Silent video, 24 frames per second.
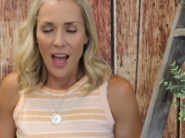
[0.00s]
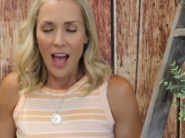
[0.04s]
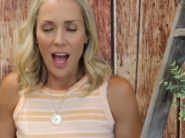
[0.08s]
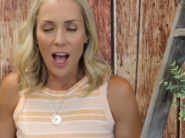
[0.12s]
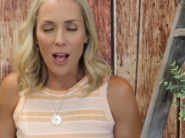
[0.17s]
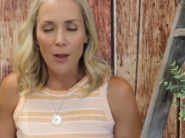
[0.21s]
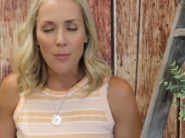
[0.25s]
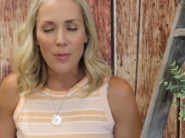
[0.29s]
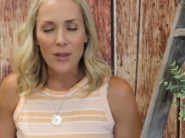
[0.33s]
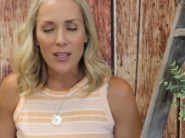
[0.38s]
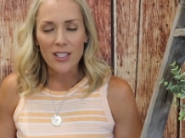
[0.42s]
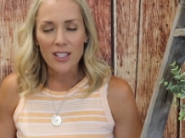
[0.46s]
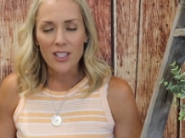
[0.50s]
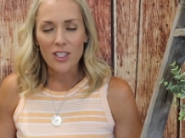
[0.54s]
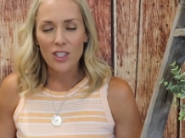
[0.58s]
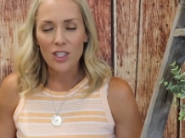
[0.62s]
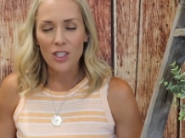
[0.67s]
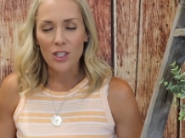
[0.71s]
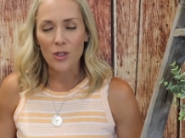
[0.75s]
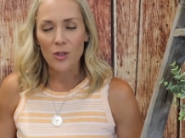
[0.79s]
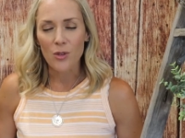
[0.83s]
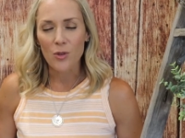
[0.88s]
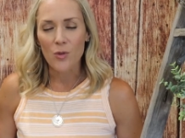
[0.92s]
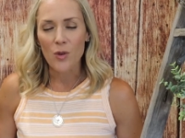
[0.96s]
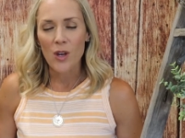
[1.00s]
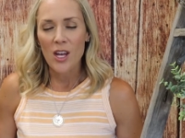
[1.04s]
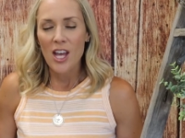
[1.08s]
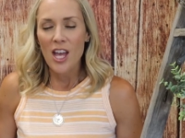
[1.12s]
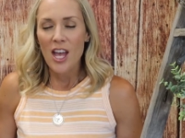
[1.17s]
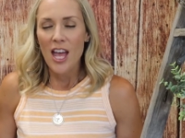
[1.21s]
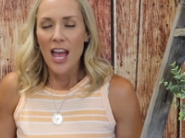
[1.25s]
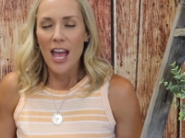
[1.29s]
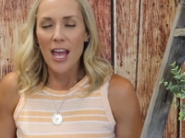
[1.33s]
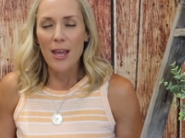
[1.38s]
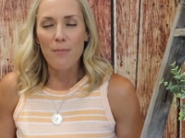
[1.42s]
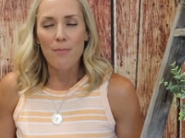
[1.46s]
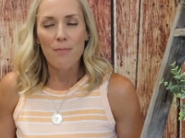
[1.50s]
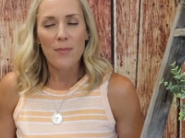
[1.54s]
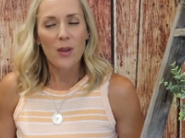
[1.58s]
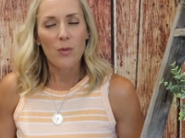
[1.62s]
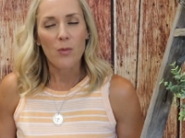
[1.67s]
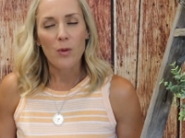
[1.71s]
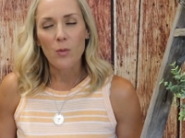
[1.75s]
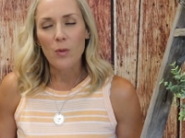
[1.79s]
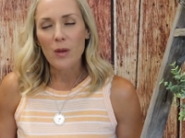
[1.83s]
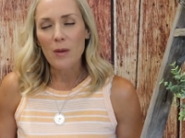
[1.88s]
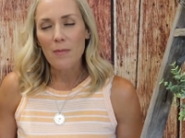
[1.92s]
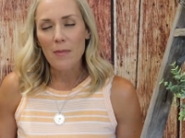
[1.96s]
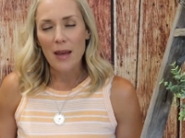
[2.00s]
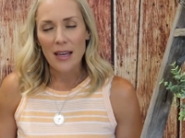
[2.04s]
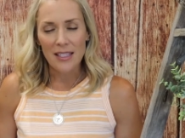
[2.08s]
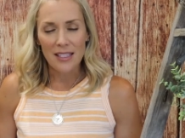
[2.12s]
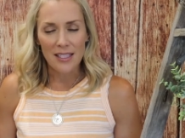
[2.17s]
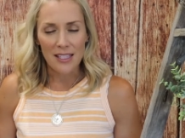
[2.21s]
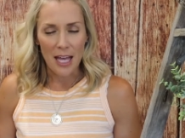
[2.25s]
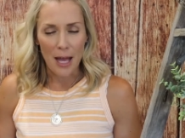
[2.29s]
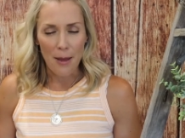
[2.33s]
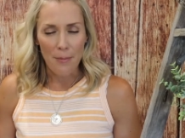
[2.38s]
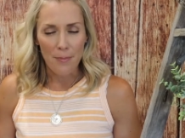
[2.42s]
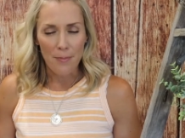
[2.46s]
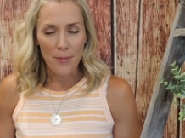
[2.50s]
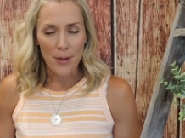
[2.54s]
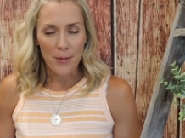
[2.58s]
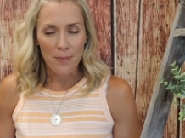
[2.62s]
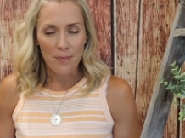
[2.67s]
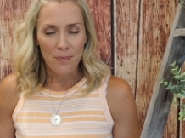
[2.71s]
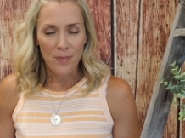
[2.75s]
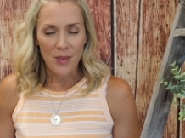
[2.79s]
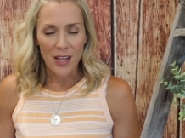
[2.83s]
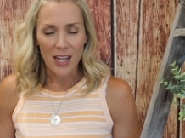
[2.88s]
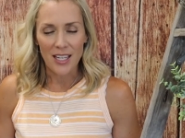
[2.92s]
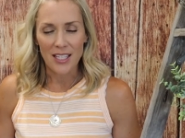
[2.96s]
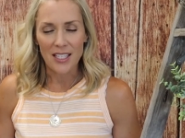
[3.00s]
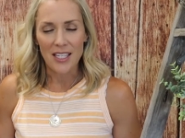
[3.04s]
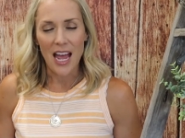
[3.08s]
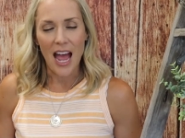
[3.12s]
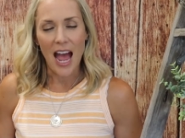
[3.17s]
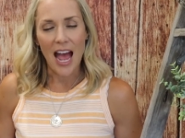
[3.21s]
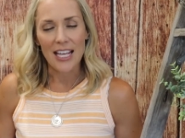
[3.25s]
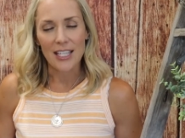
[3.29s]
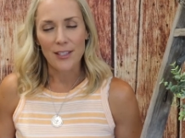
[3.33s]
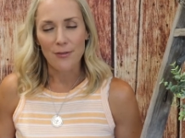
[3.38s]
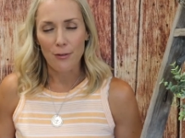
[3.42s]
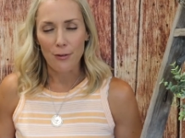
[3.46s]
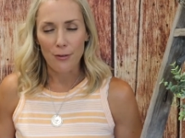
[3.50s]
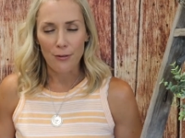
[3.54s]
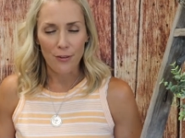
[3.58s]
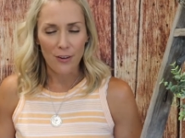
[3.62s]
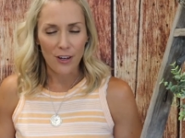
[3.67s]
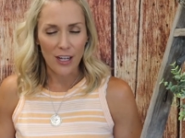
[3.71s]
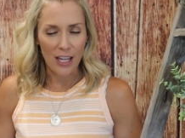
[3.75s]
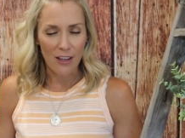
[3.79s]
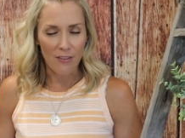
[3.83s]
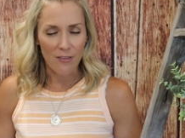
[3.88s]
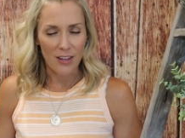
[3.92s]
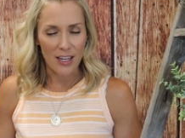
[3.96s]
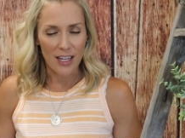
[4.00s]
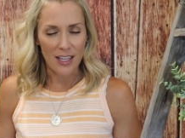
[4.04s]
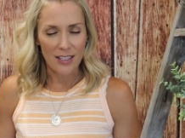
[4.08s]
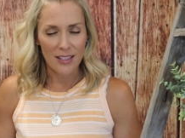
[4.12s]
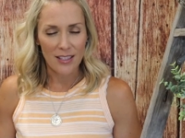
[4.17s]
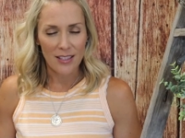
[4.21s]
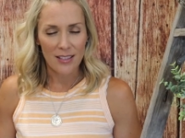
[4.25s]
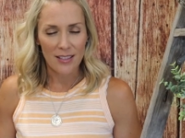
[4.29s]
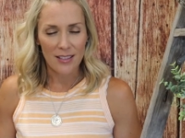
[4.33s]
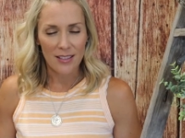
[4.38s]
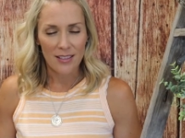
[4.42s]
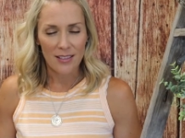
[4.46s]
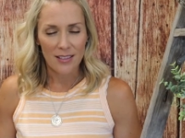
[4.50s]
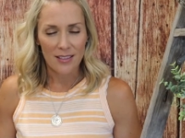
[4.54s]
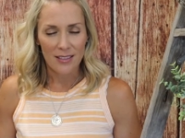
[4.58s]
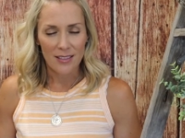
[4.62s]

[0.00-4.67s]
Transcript: Help us to admit when we mess up and to ask for forgiveness.